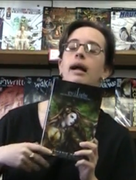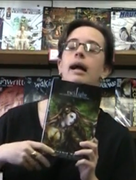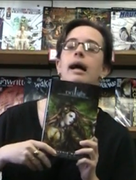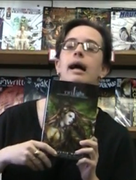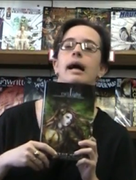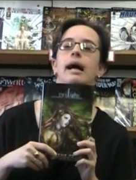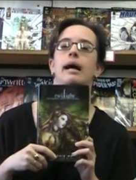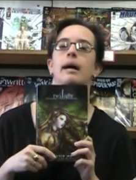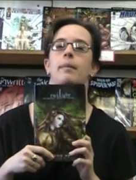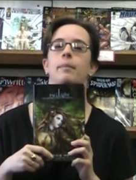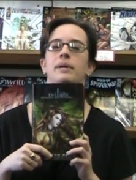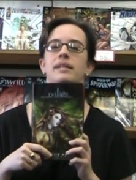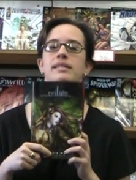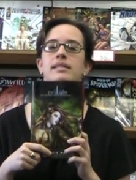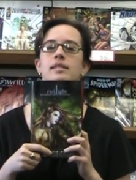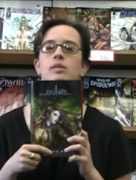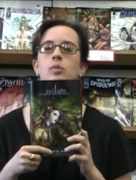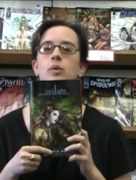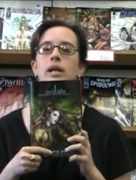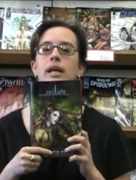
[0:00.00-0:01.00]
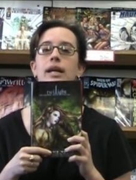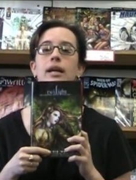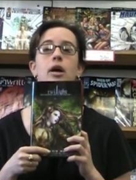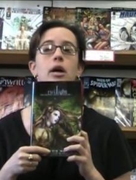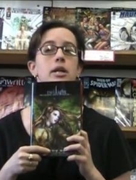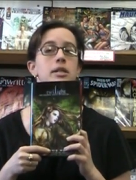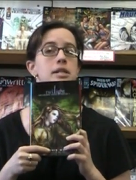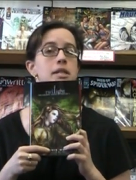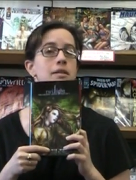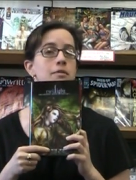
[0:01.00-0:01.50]
But since we got
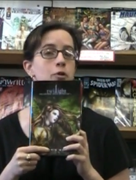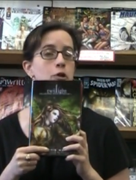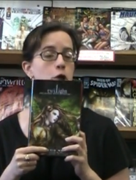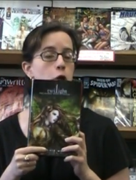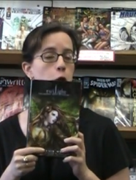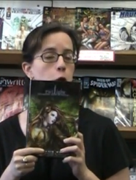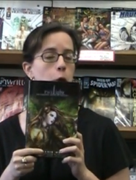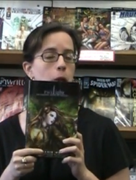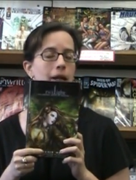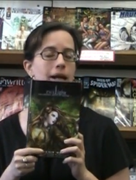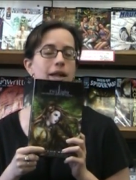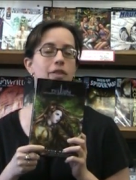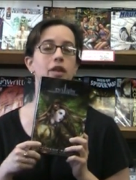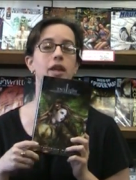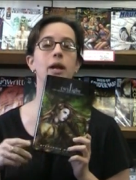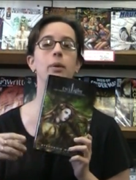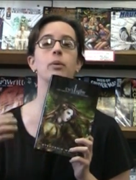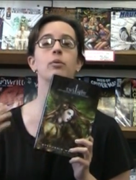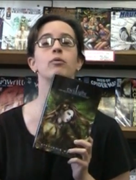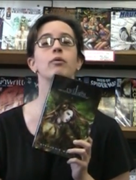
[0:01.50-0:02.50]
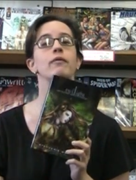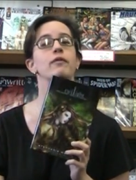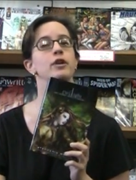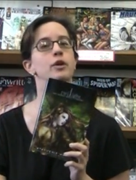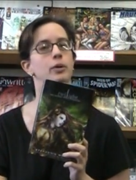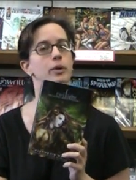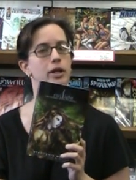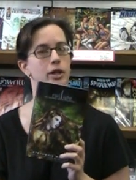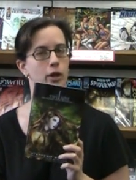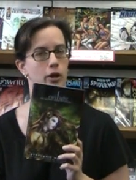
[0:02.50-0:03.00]
it delivered early, I thought I would
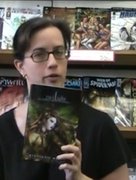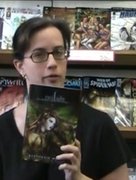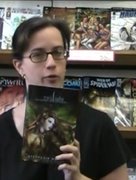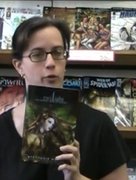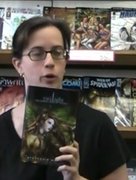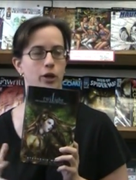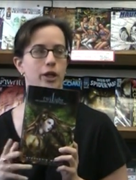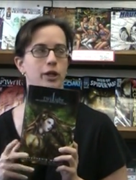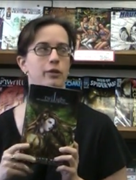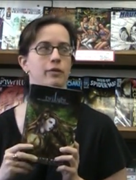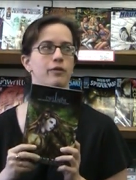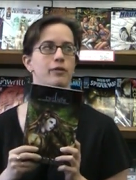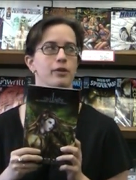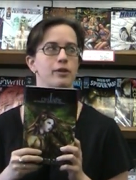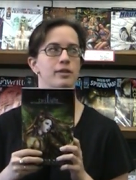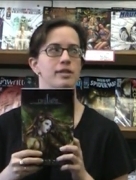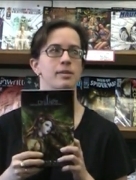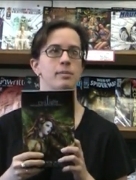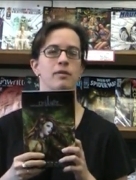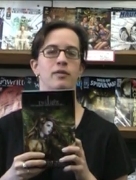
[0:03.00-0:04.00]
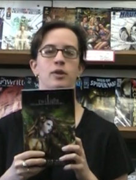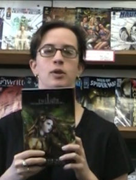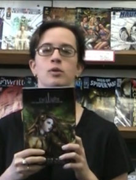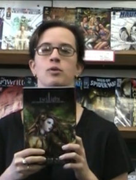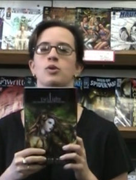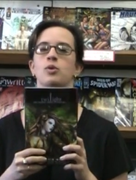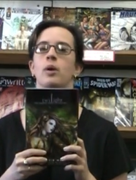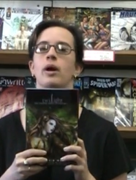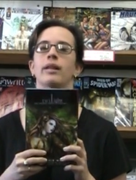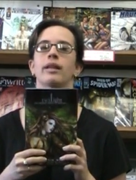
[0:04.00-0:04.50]
review it all for you. For some of you
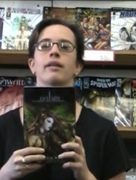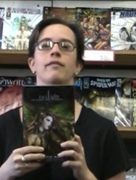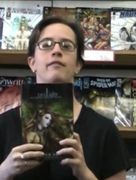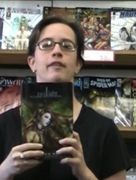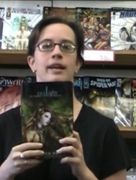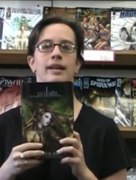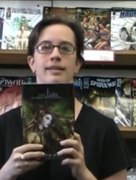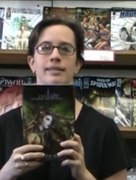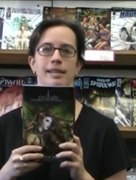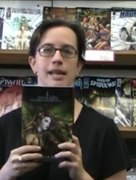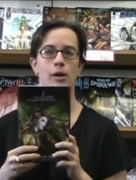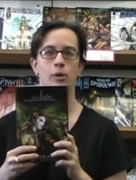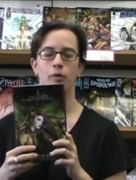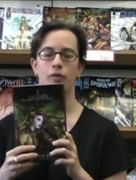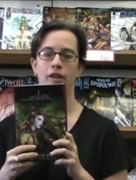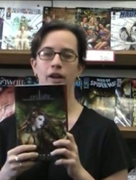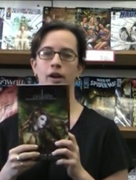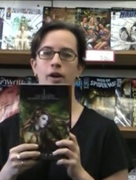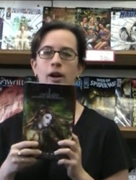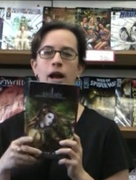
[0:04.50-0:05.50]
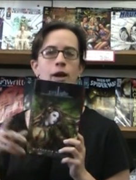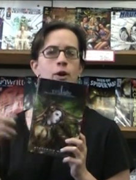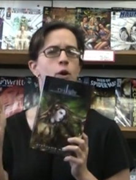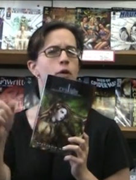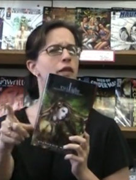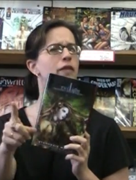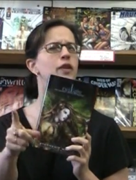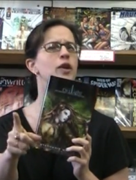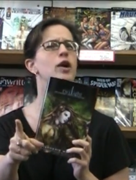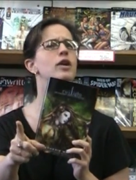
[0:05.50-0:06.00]
Twilight fans out there, I know
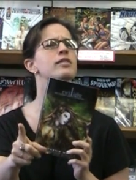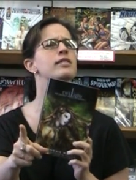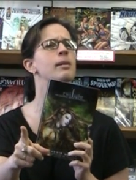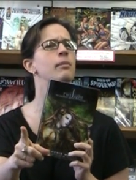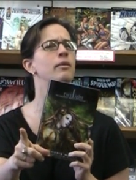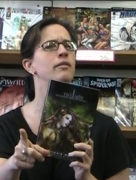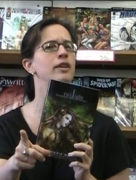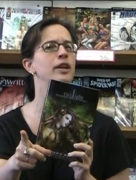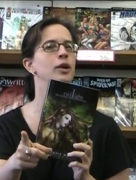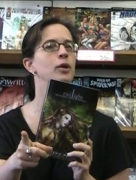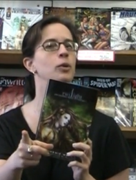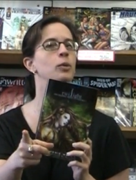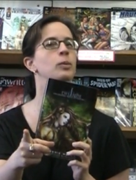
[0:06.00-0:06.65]
that there are some of you.